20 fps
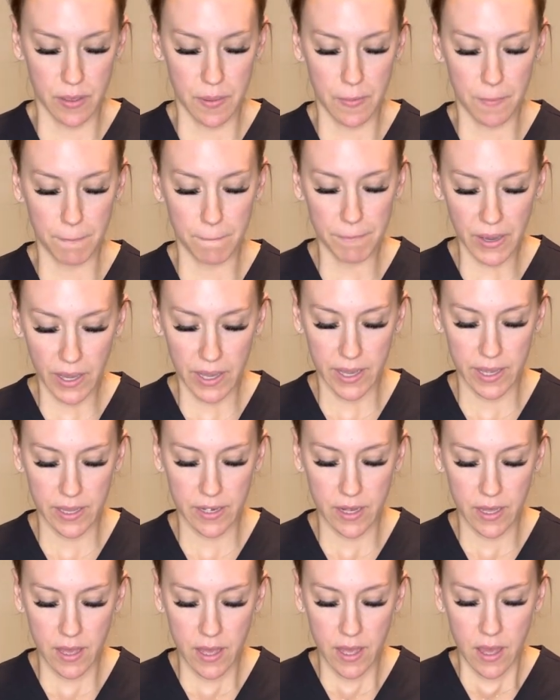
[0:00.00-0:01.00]
but
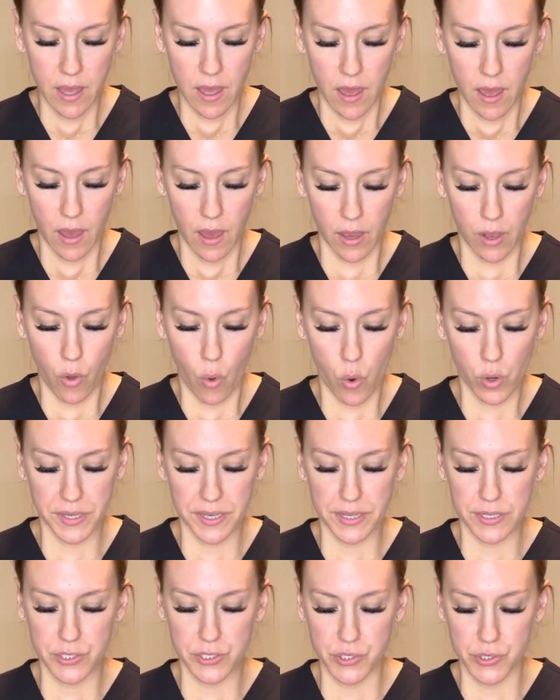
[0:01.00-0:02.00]

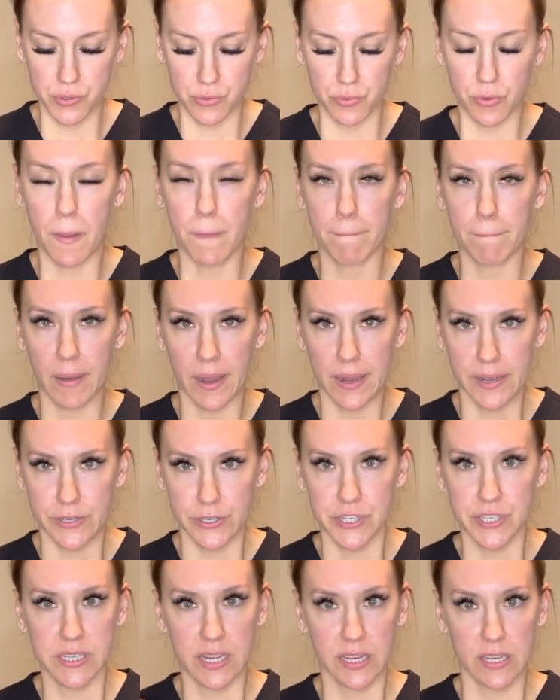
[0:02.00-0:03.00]
according to my
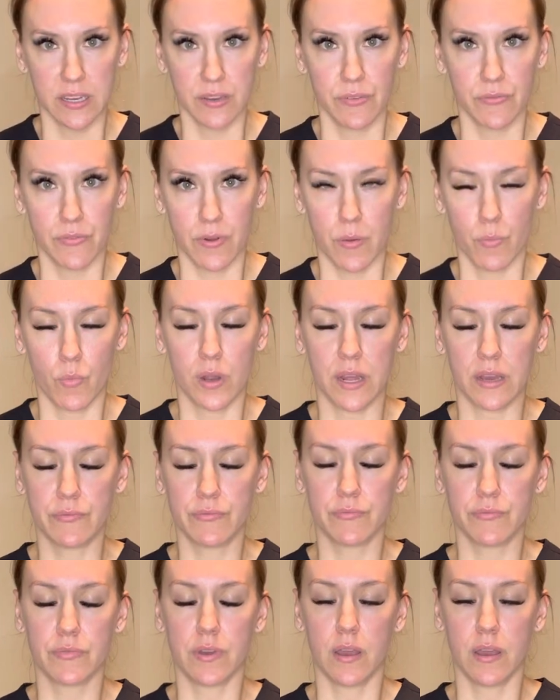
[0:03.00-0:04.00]
understanding from what I've,
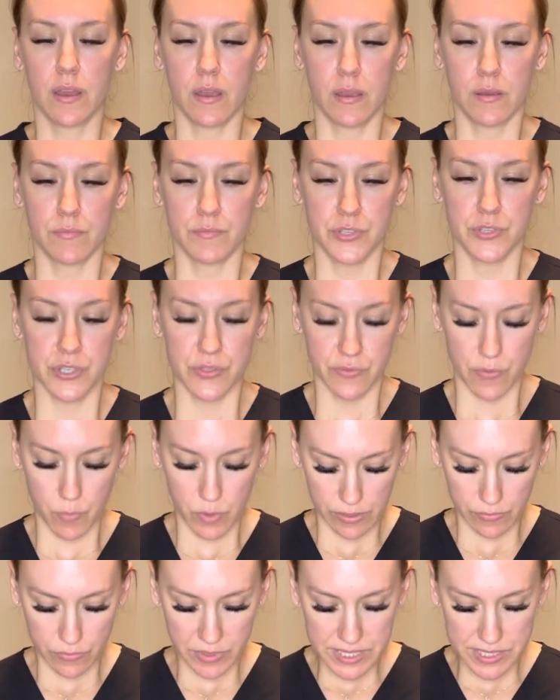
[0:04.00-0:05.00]
um, just from what
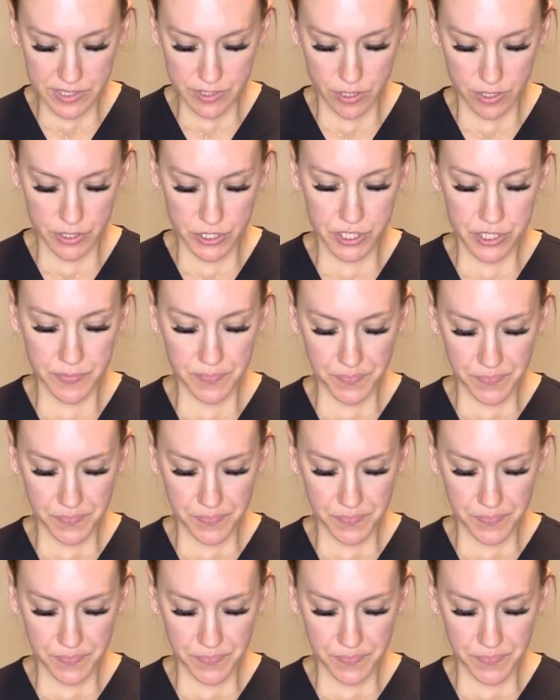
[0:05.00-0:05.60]
I've researched,